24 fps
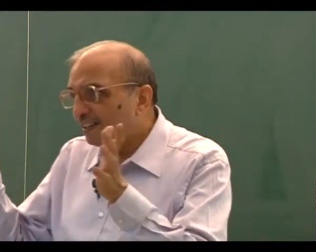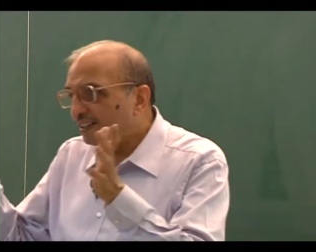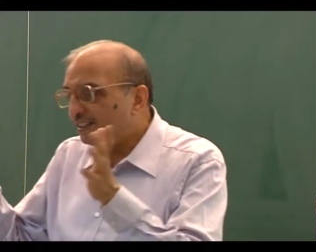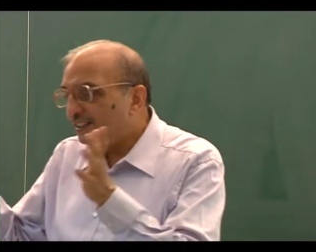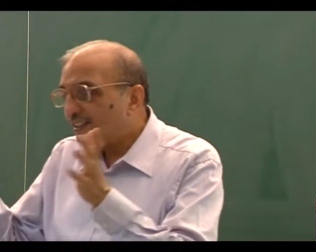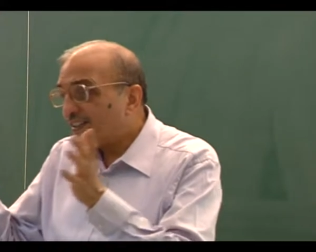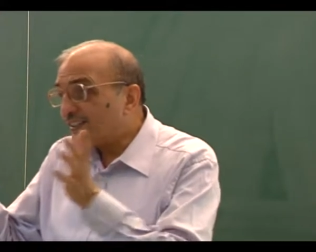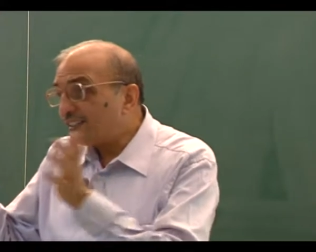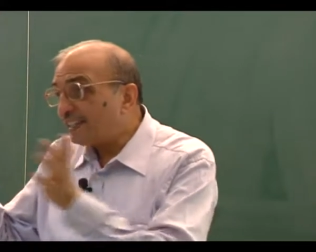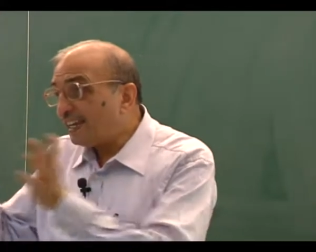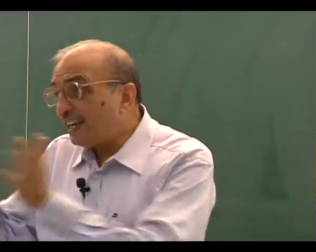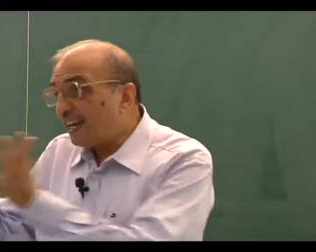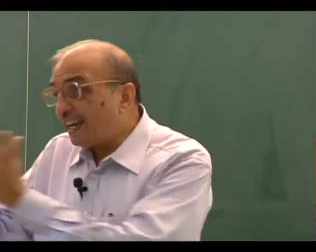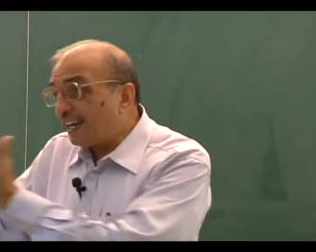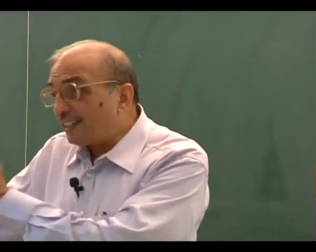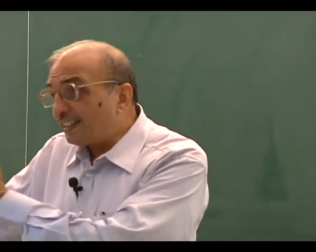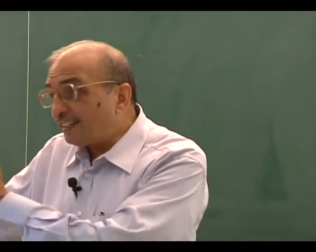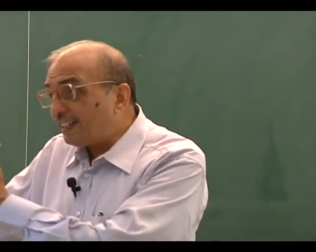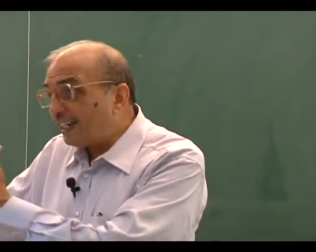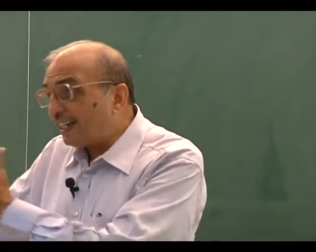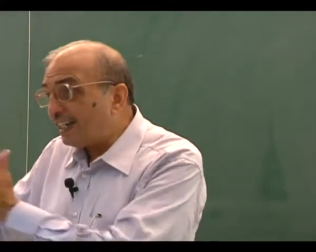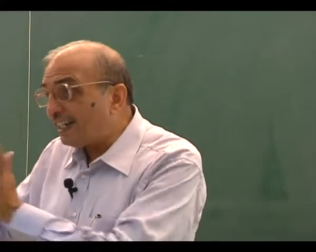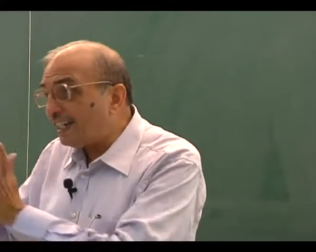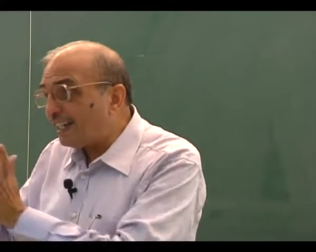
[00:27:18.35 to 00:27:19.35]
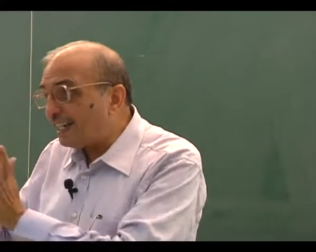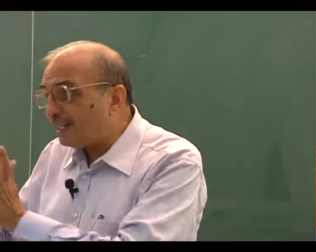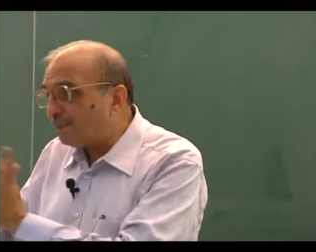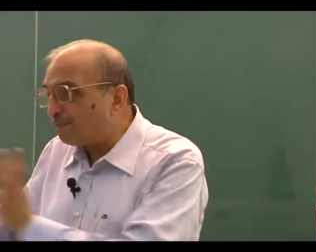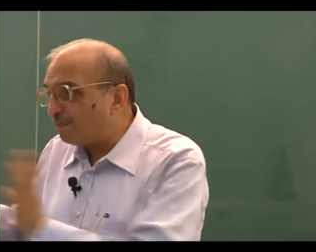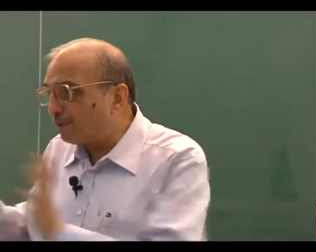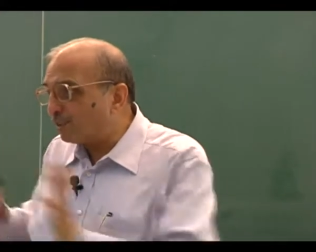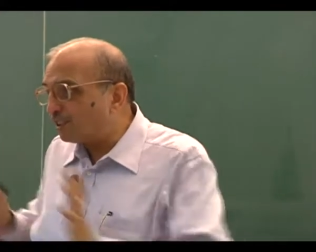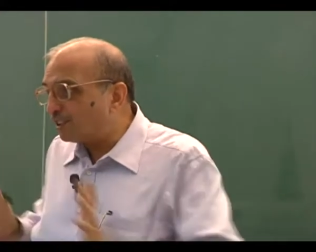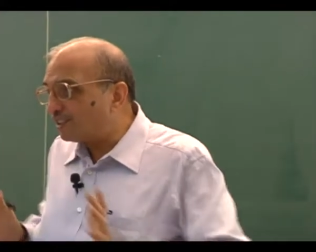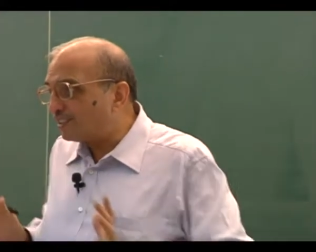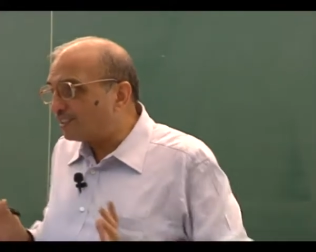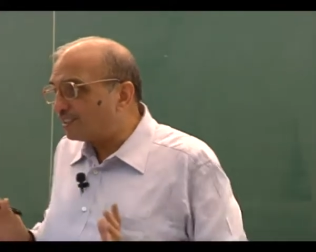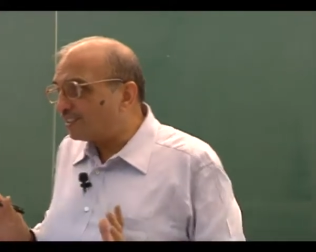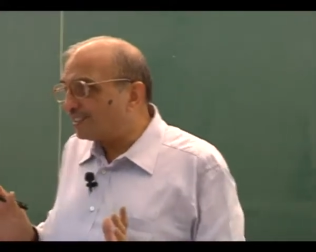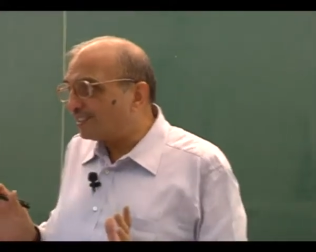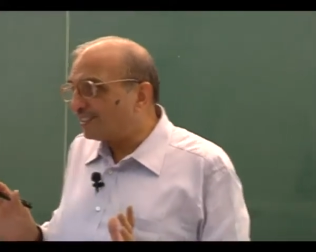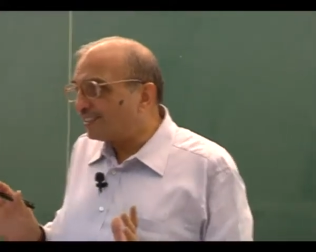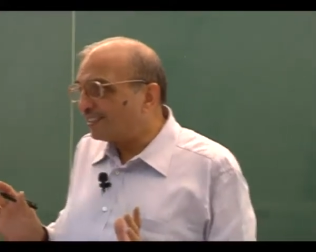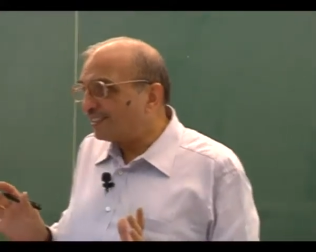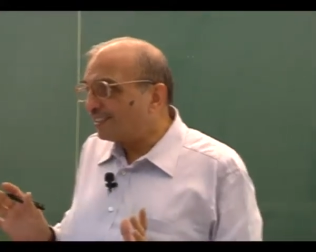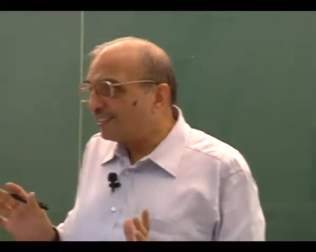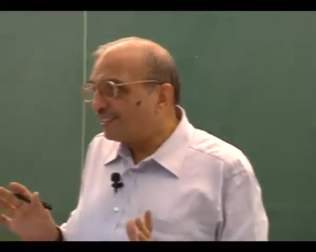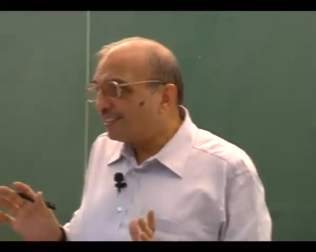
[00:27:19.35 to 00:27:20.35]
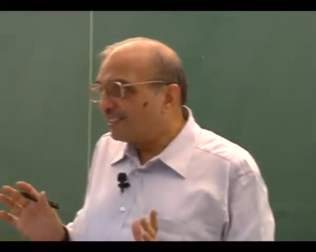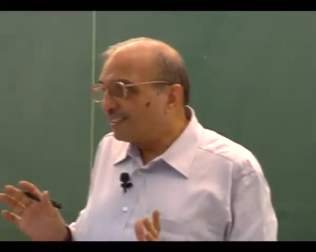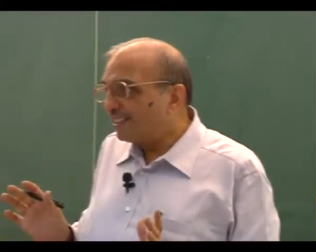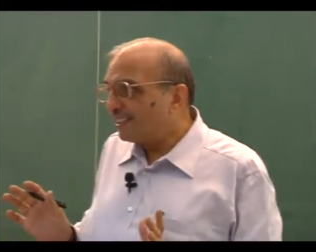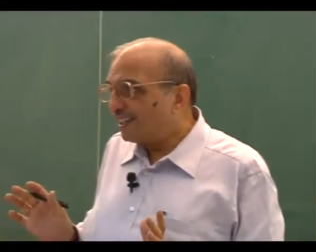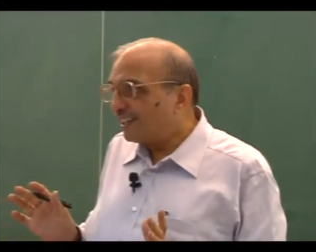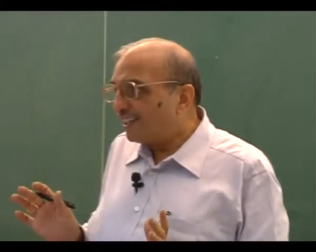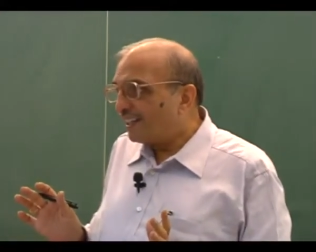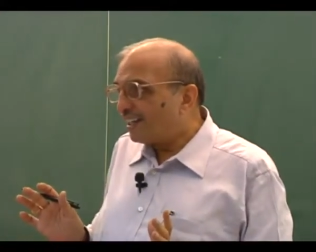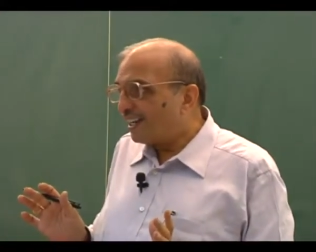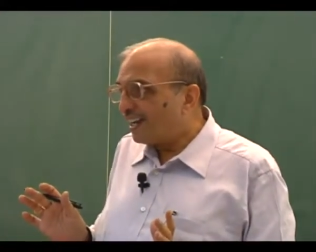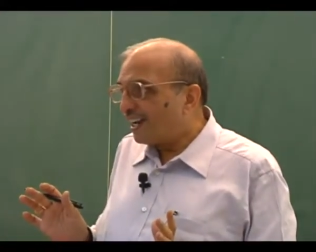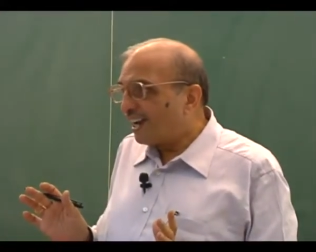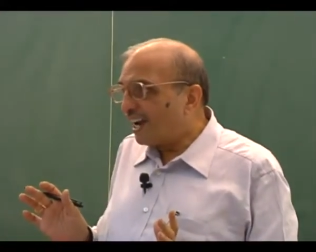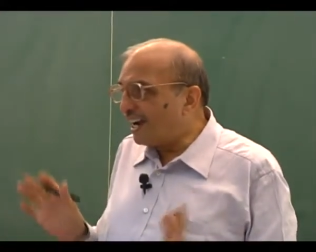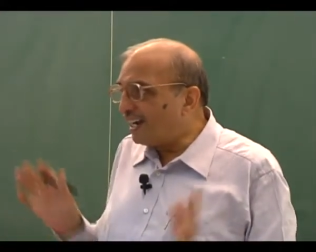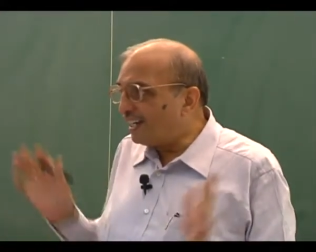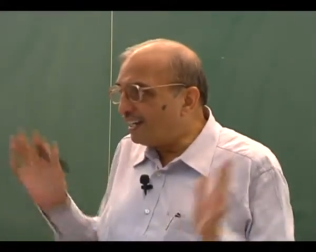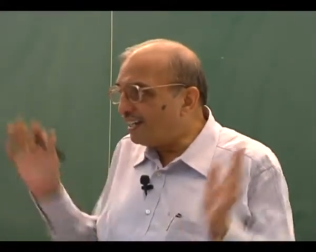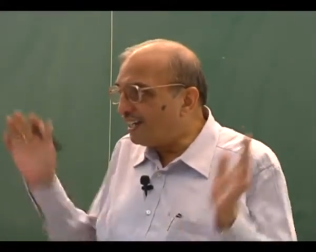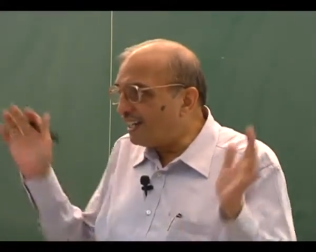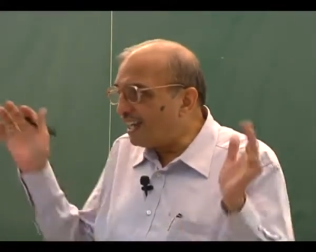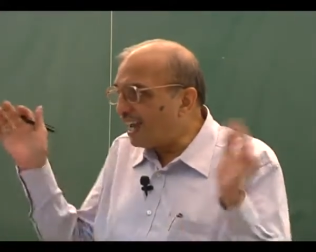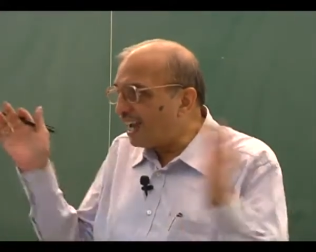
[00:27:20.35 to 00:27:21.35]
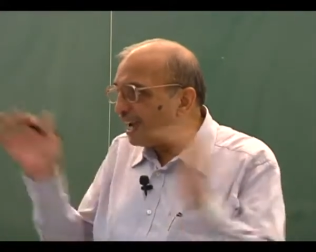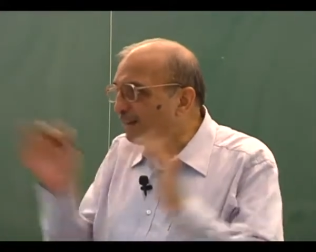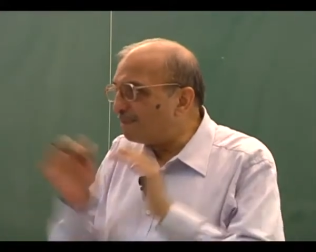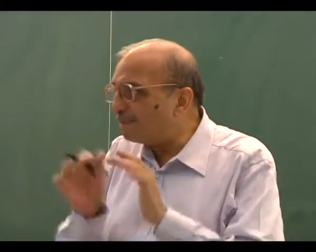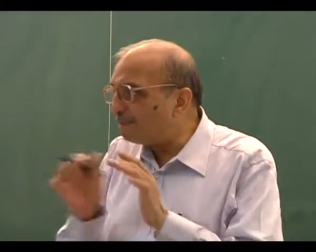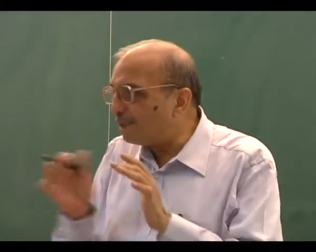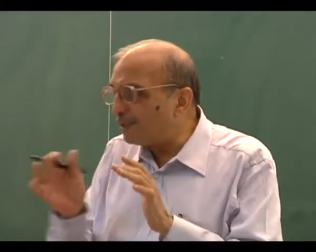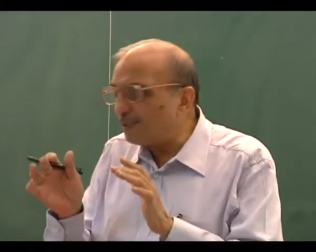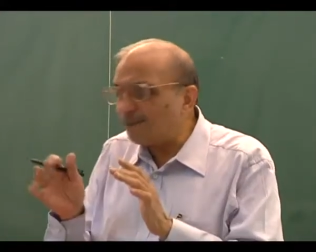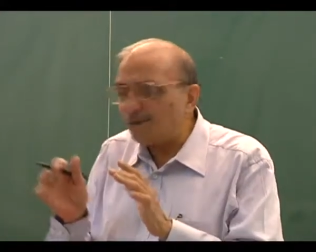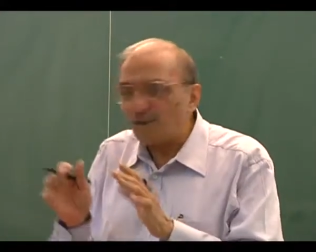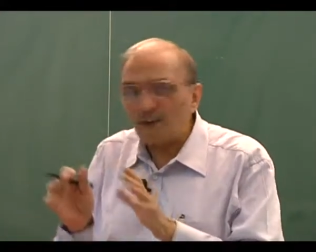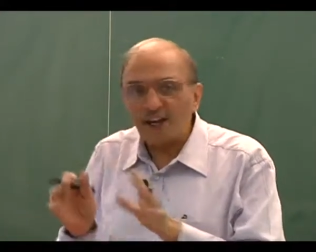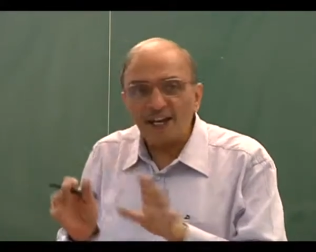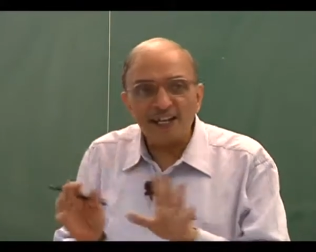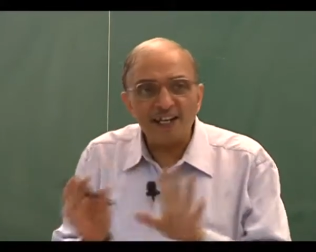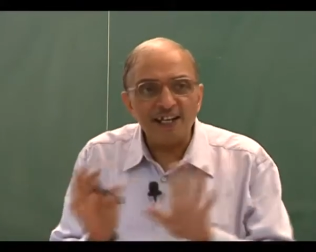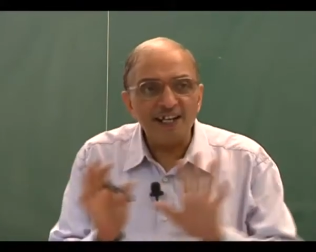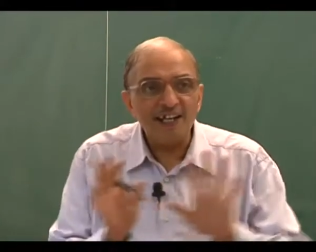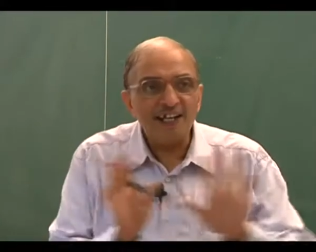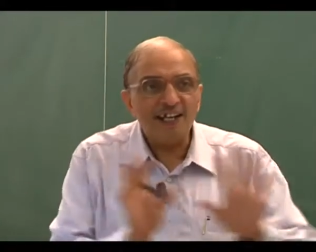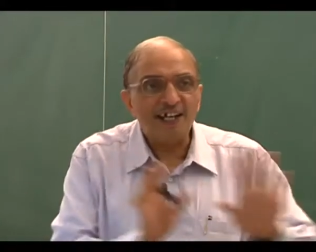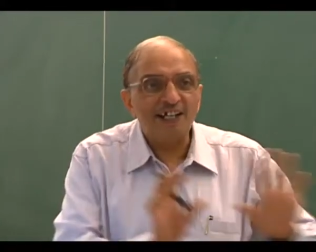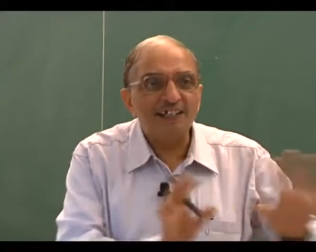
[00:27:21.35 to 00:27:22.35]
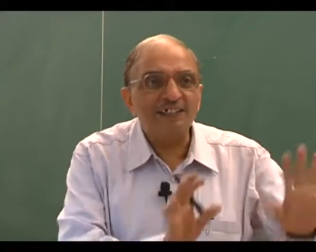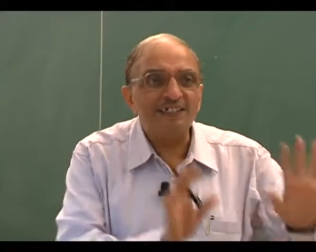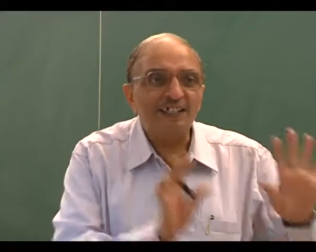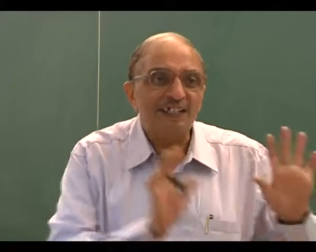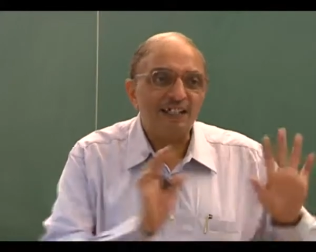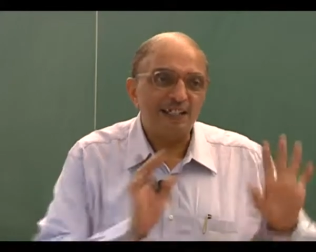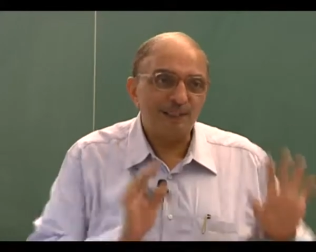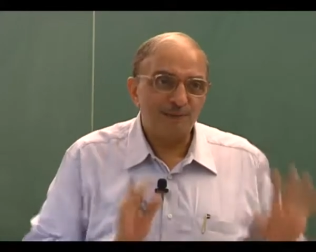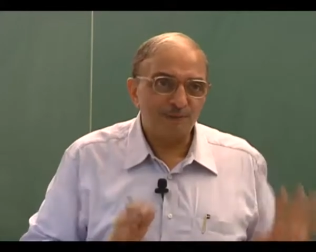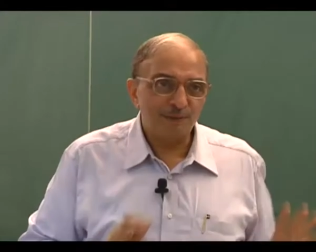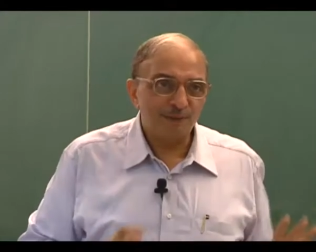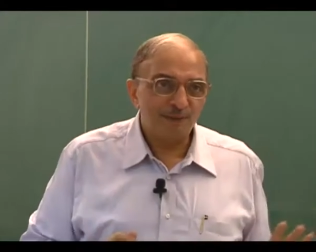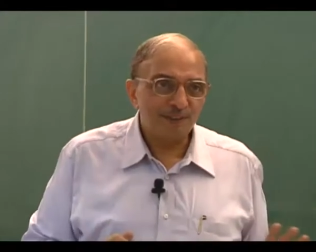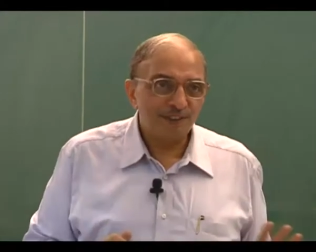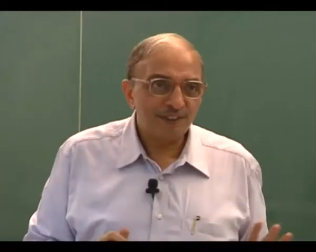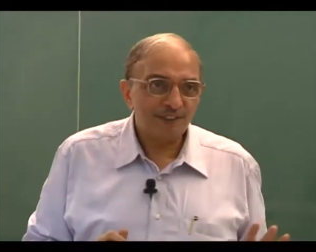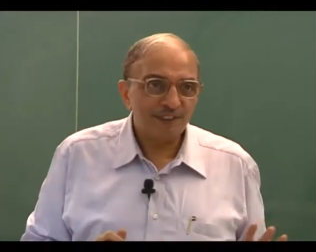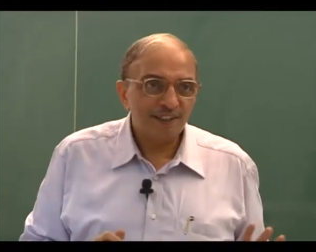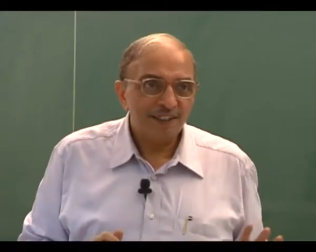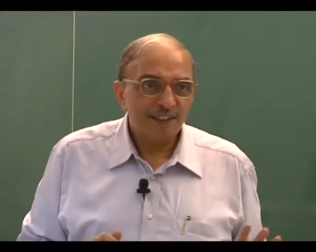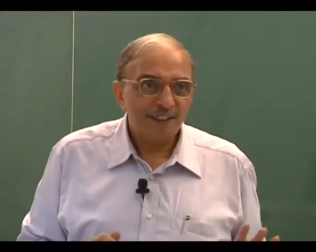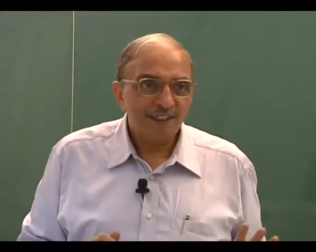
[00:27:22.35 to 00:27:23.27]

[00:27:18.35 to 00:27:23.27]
selected inputs and de-amplify other inputs.